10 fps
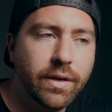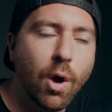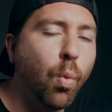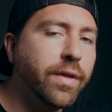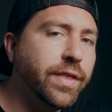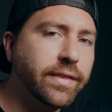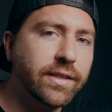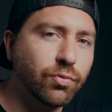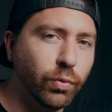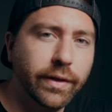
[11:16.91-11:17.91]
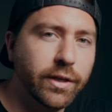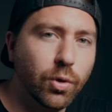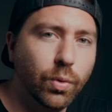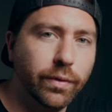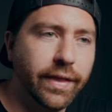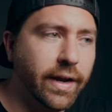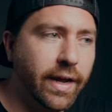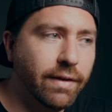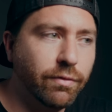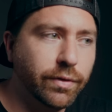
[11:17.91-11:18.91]
Now, one thing that's really cool that I
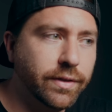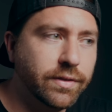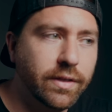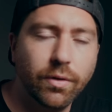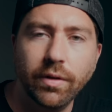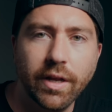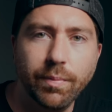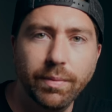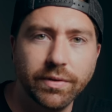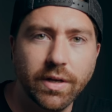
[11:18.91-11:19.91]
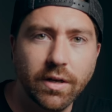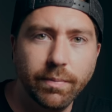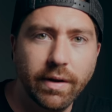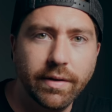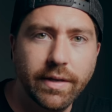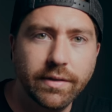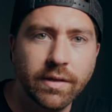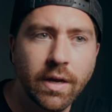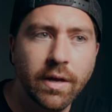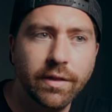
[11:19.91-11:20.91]
haven't really seen a whole lot of people talk about is
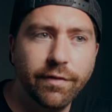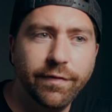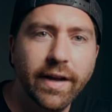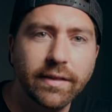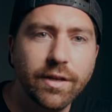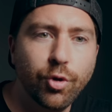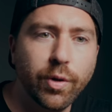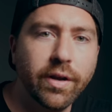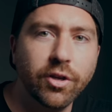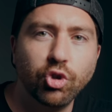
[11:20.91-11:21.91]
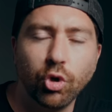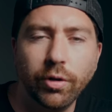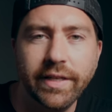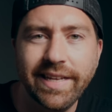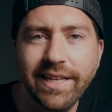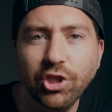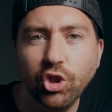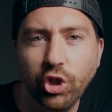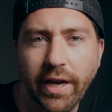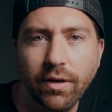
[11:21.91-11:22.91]
the fact that you can control each
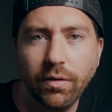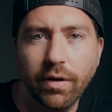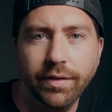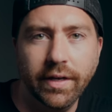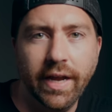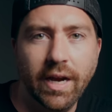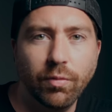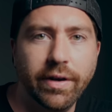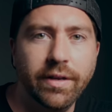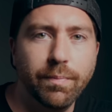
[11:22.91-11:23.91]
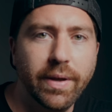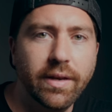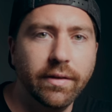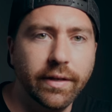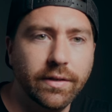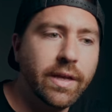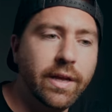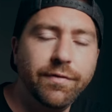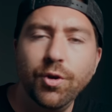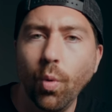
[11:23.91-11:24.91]
channel on the camera independently.
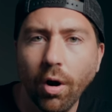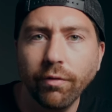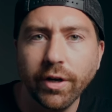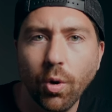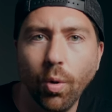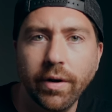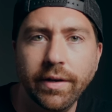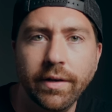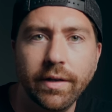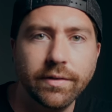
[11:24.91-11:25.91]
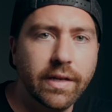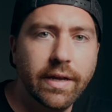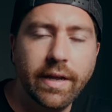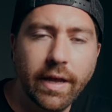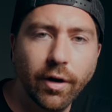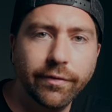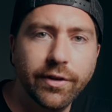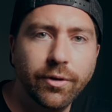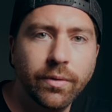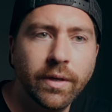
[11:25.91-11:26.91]
If you are recording, say, an
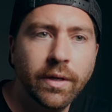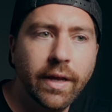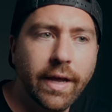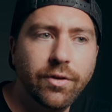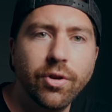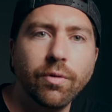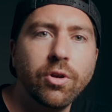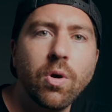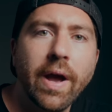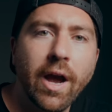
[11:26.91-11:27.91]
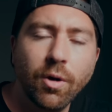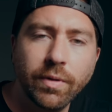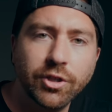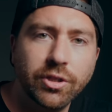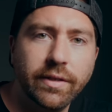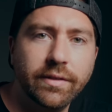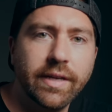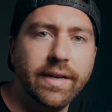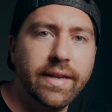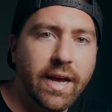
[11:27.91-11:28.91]
interview, and you don't know how much
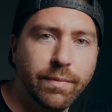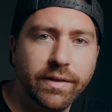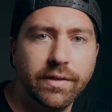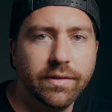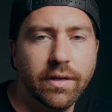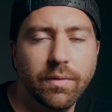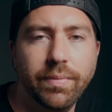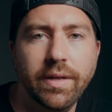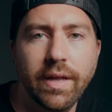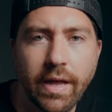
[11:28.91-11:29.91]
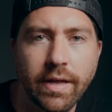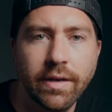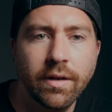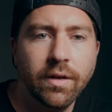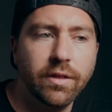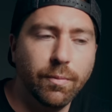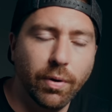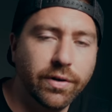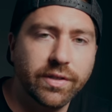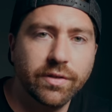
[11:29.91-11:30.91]
dynamics is gonna be in the
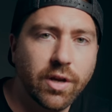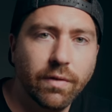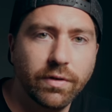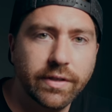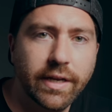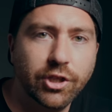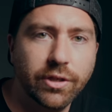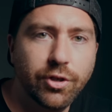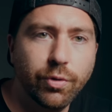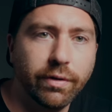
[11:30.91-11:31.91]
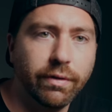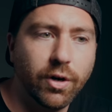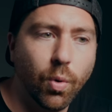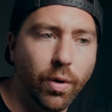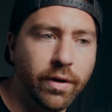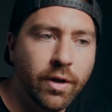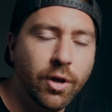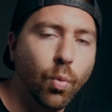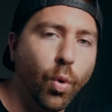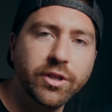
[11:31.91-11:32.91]
person's conversation, you can record
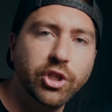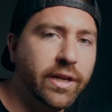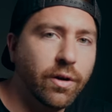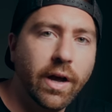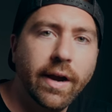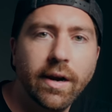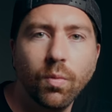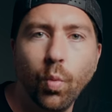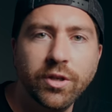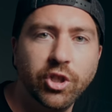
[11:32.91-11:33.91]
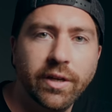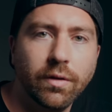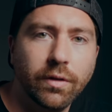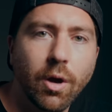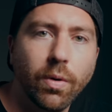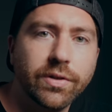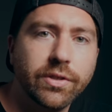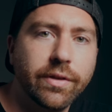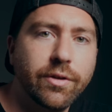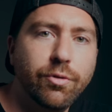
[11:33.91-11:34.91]
one channel higher and one channel lower
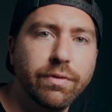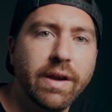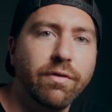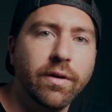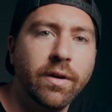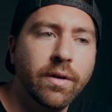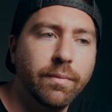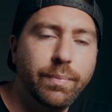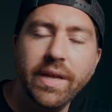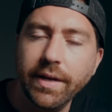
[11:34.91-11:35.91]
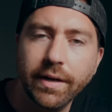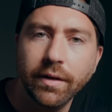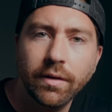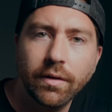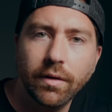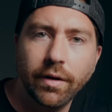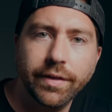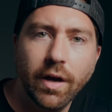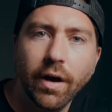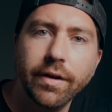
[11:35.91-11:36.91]
so that you never peak on
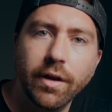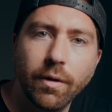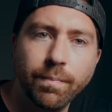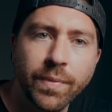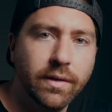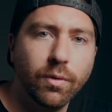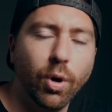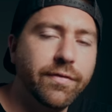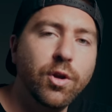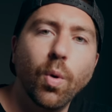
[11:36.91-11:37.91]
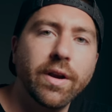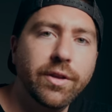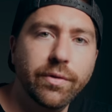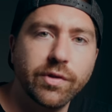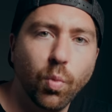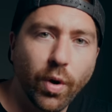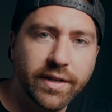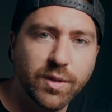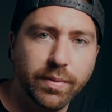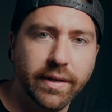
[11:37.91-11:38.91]
the audio. Or if you wanna use a
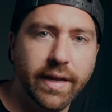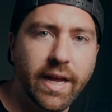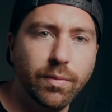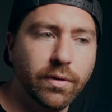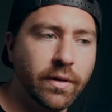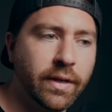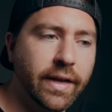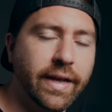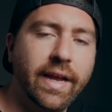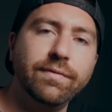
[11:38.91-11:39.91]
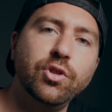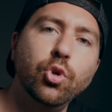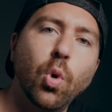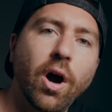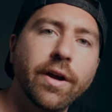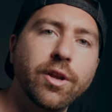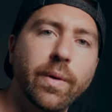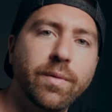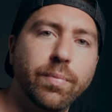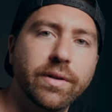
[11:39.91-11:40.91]
Y-split cable and have two audio
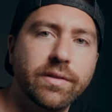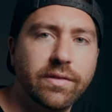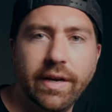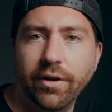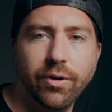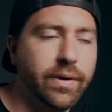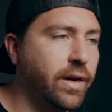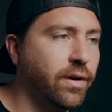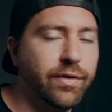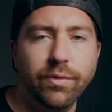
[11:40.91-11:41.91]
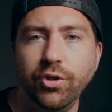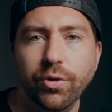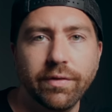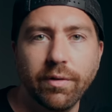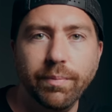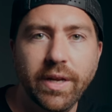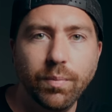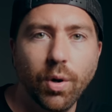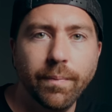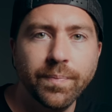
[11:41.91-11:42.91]
inputs, say you're doing an interview of two different
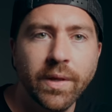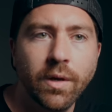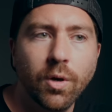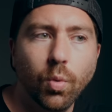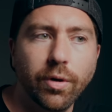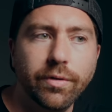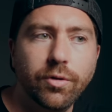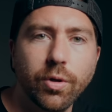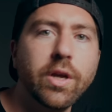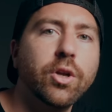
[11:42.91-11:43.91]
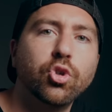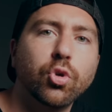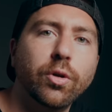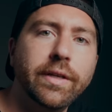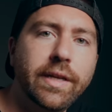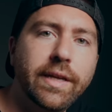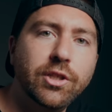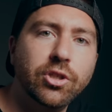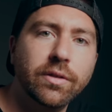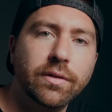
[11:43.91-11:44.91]
people, well, you can control
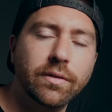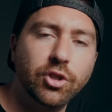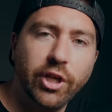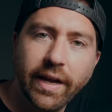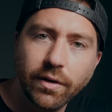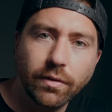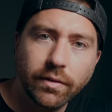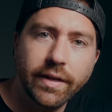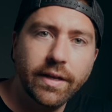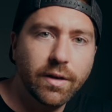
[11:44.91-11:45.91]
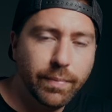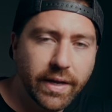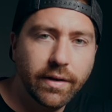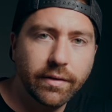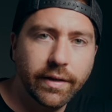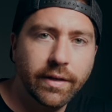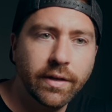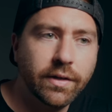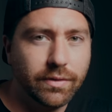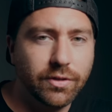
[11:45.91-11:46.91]
each channel independently.
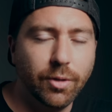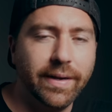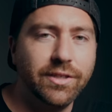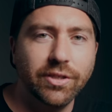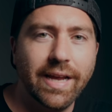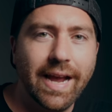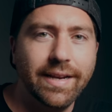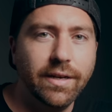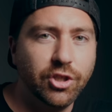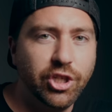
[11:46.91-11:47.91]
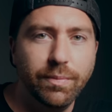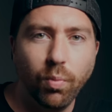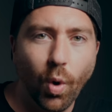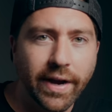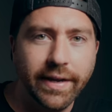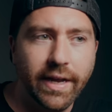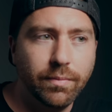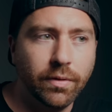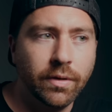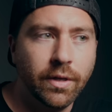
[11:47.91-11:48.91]
So by just adding a cheap Y
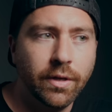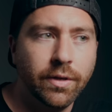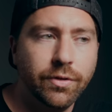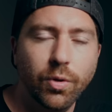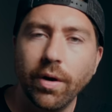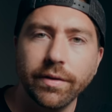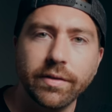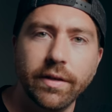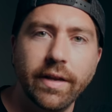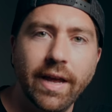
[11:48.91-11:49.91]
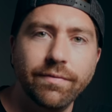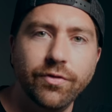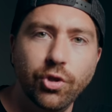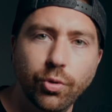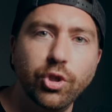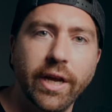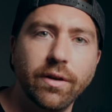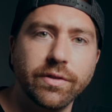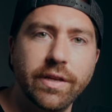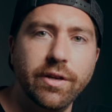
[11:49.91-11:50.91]
cable, you all of a sudden have two
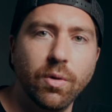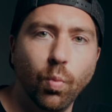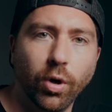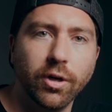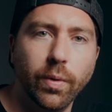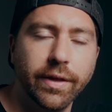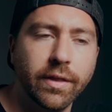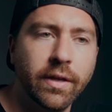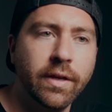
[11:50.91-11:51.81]
channels that you can work with.